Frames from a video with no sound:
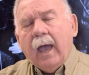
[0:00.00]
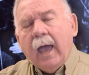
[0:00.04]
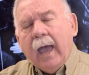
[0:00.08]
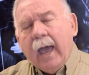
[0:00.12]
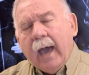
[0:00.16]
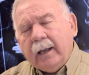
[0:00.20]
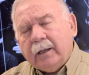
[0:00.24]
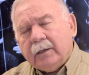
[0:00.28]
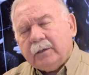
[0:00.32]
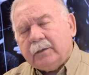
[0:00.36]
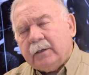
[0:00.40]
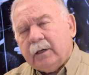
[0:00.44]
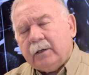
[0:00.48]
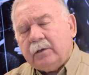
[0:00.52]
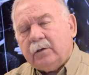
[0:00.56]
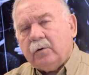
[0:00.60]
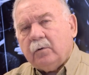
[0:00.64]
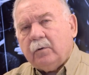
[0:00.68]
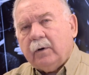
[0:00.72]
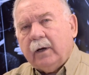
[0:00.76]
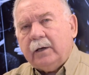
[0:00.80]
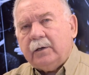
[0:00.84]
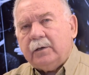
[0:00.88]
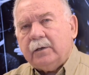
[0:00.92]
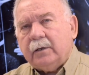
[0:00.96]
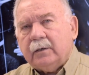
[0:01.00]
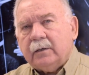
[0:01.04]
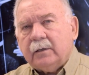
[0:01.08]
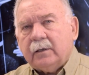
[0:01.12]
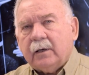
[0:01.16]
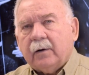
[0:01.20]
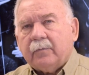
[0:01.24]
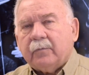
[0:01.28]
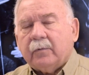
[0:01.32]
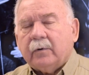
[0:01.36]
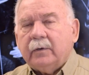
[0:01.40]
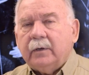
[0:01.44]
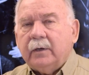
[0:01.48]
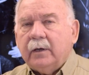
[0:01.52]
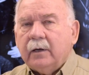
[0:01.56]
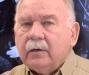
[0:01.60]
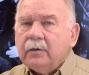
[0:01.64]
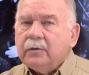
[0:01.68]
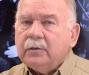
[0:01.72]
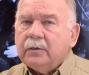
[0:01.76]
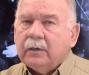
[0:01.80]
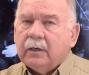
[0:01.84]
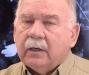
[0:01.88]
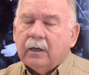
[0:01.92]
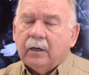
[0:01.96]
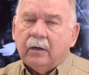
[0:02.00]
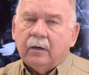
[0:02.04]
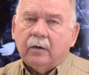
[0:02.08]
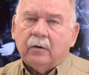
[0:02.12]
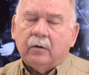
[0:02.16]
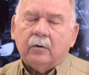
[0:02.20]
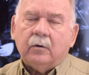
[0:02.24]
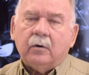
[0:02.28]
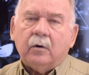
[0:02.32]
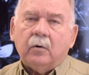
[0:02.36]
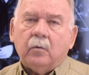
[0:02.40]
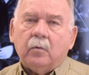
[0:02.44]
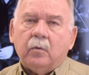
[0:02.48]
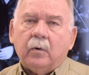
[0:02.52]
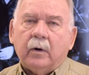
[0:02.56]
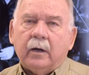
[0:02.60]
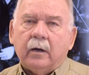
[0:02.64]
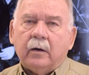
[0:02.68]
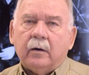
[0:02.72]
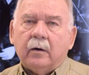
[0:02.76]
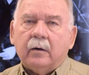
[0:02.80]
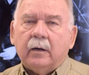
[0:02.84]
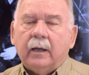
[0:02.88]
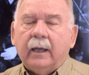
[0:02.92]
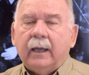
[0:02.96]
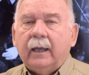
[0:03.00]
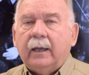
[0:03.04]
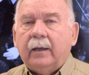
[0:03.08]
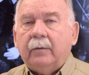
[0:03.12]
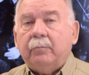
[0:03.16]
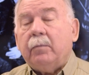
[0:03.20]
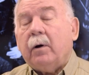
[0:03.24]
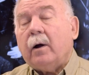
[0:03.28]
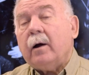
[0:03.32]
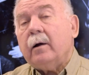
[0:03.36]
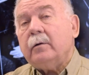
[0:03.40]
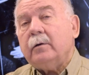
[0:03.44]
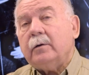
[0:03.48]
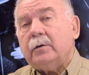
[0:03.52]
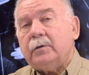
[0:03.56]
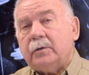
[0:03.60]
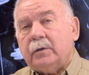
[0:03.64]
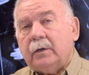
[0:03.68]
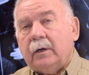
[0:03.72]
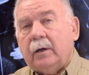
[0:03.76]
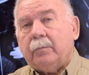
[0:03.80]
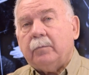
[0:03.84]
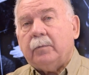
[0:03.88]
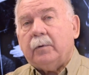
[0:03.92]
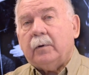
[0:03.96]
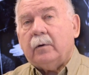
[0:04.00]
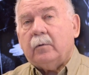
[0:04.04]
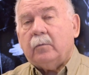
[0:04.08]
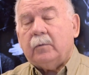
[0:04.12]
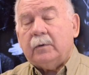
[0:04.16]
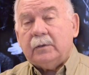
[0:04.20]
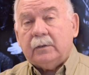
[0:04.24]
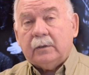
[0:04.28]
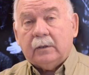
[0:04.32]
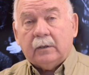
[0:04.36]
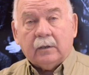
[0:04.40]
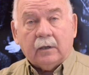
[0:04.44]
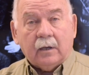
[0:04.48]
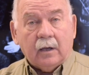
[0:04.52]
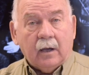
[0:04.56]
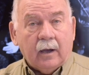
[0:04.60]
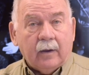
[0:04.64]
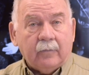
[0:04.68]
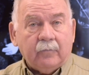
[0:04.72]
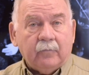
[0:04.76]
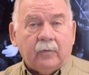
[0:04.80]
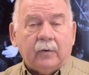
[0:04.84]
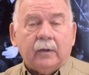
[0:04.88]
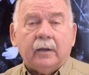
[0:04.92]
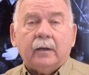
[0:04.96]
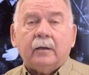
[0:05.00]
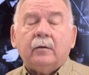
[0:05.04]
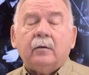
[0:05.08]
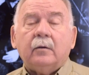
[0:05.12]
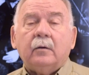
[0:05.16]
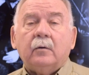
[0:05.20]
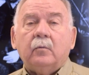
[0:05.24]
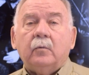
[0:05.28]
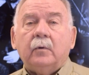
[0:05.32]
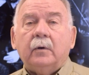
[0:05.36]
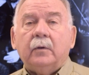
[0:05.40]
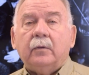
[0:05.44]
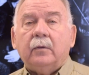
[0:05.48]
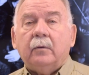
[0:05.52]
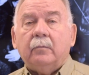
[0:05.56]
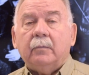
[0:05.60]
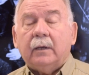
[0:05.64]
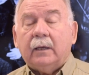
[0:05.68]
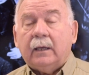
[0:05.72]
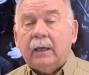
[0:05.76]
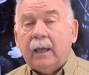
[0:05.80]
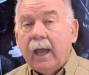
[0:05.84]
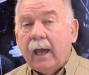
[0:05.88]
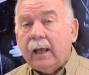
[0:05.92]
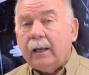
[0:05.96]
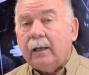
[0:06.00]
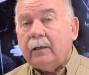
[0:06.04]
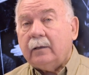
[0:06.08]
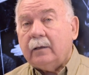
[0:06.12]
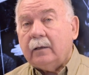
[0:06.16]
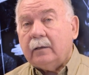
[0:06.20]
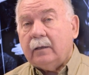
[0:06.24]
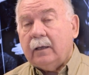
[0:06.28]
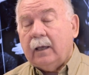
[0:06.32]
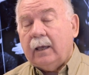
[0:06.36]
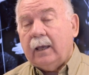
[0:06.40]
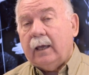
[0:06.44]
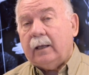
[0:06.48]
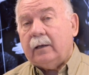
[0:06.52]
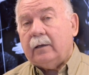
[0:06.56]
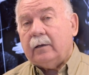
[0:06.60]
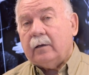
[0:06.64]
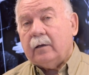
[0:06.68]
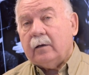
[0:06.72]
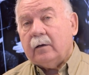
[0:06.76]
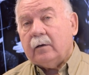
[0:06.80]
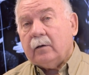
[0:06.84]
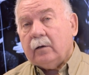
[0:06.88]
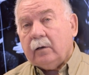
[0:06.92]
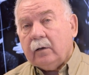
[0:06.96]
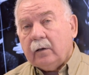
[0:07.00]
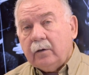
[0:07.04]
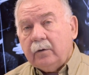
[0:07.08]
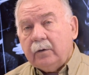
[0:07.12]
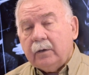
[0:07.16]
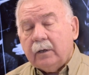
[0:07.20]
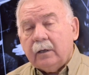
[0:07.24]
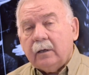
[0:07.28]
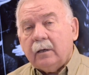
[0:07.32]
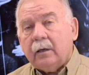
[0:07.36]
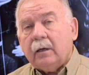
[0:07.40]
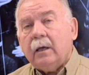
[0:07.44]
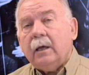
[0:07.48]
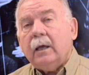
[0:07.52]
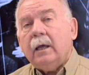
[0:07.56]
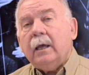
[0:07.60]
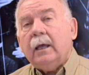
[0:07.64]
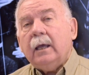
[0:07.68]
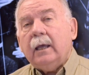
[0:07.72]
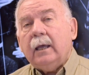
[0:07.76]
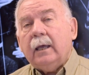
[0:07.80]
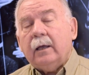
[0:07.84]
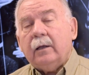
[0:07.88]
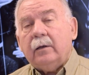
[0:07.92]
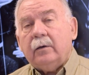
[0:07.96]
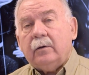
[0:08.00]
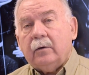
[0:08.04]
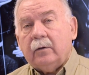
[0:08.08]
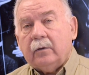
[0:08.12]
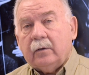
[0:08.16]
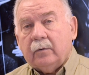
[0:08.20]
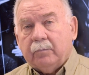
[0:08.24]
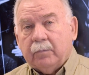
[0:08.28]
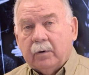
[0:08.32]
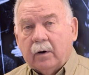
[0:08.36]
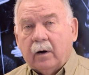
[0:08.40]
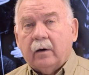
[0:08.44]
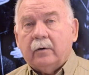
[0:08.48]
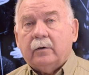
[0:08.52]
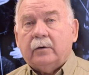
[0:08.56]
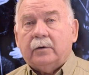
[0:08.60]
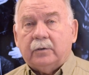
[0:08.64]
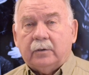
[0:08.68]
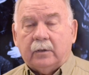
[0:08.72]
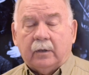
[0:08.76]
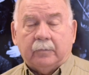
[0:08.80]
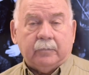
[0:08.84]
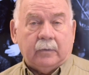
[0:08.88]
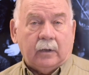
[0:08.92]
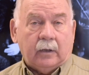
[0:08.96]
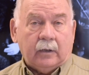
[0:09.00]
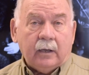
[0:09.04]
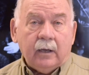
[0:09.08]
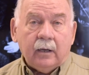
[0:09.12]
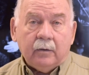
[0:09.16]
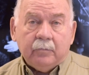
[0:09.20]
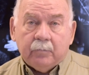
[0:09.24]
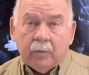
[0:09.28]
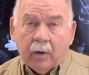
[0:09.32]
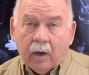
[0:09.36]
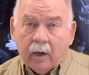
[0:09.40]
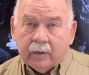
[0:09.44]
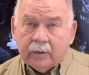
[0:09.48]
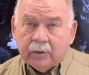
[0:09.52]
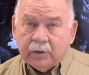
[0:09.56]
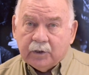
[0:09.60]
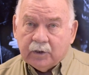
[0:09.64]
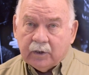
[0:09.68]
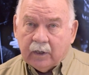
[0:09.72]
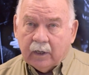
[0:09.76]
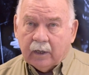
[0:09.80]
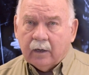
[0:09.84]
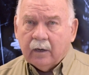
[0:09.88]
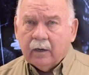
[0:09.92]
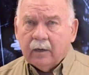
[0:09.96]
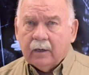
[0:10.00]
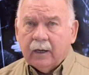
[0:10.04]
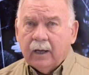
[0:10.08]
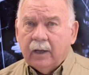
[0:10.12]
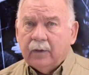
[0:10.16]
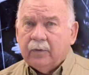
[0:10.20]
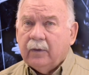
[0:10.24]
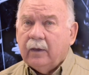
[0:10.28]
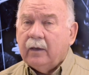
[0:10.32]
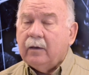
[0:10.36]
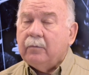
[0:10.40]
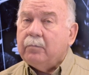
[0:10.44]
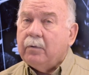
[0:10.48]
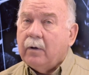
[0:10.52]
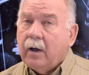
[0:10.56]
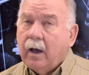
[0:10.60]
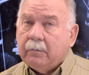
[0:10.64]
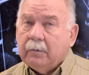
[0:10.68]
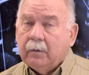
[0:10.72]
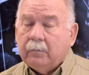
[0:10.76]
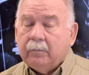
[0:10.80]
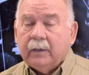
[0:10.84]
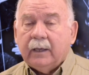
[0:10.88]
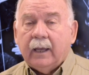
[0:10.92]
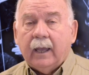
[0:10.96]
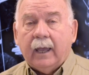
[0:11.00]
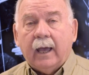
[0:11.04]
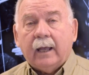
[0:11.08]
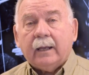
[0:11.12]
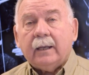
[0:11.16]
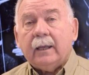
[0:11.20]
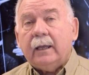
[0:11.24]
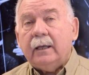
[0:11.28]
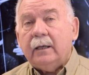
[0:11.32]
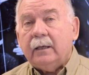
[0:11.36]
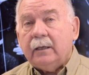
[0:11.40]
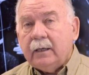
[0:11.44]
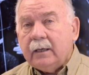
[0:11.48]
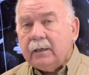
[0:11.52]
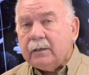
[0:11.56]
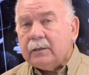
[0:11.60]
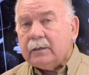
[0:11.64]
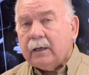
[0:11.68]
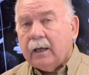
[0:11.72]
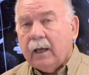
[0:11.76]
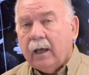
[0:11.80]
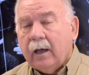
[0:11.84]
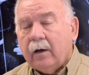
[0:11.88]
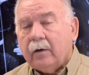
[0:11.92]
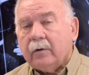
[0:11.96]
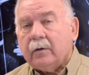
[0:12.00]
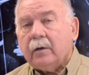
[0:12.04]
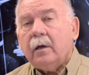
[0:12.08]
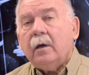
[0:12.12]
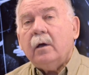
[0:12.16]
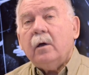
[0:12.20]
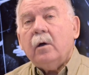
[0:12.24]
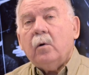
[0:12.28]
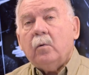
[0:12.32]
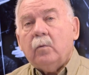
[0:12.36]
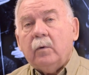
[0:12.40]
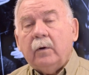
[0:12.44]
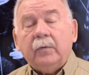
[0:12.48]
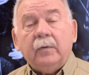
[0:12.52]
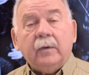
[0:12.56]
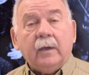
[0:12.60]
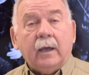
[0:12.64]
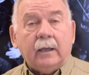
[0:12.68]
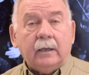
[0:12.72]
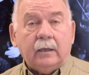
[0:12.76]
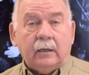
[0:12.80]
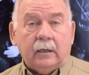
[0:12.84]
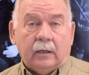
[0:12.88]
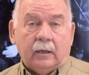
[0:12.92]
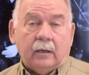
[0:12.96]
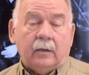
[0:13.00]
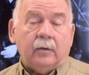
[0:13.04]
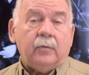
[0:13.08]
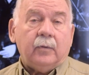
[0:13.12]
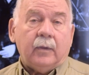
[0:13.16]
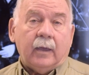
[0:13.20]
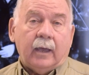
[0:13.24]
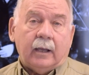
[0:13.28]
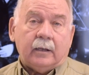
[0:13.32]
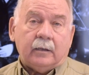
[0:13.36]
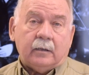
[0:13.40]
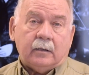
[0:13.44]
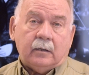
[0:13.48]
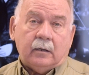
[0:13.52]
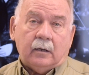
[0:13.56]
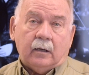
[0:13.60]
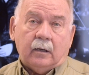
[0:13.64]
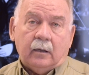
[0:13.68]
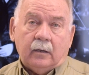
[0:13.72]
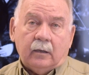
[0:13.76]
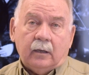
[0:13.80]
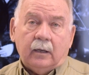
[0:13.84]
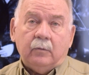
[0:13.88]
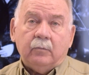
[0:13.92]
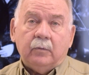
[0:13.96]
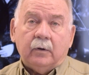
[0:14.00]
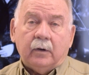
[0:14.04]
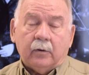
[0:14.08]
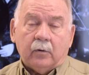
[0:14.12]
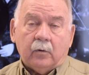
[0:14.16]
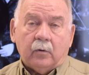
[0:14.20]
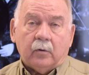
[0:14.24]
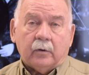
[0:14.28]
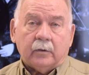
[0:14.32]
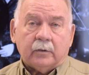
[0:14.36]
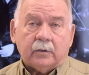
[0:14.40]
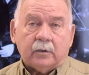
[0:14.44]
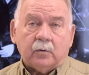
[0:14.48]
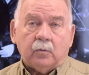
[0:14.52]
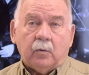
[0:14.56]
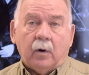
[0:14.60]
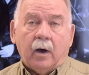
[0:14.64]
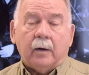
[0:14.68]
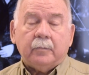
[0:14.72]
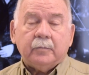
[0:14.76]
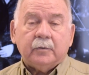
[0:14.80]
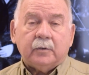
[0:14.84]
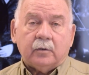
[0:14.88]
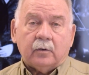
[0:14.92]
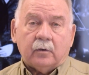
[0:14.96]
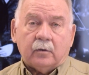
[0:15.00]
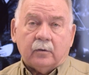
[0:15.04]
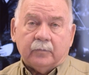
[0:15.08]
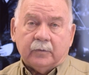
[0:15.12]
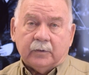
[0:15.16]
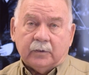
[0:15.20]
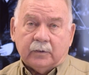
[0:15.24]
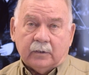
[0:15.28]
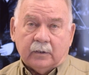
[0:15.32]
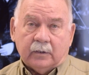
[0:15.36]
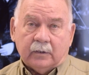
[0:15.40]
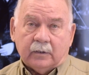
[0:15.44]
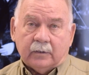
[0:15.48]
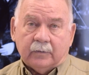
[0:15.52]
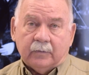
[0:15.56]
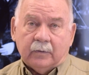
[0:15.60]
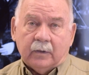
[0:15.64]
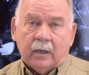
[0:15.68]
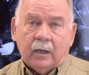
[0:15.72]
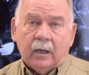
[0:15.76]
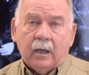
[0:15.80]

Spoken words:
Had a situation several years ago where a partnership was in conflict with a mechanic that they had included into the partnership. Now, he had bought a share, and I think probably at a discount, with the idea that he would, of course, swap services.